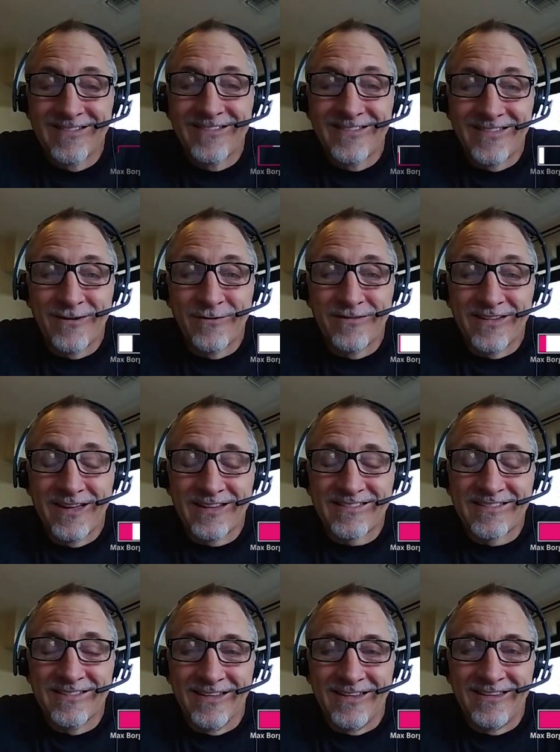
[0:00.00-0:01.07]
that was
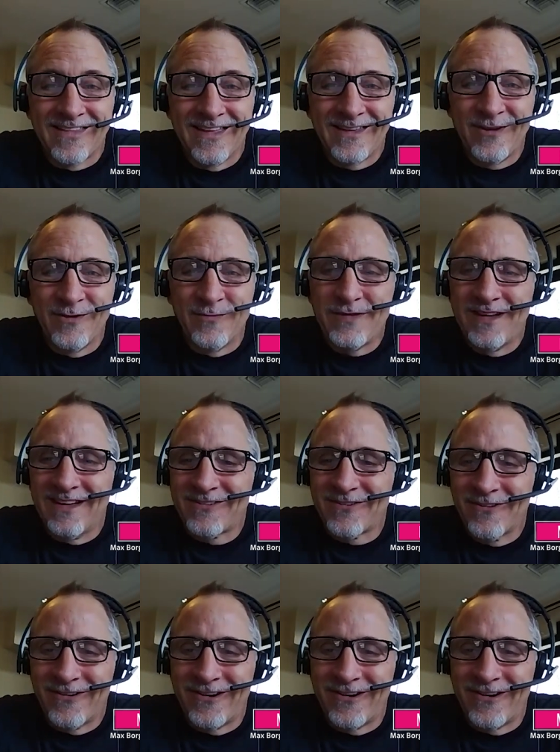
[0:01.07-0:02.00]
excellent. Thank you, Pietro.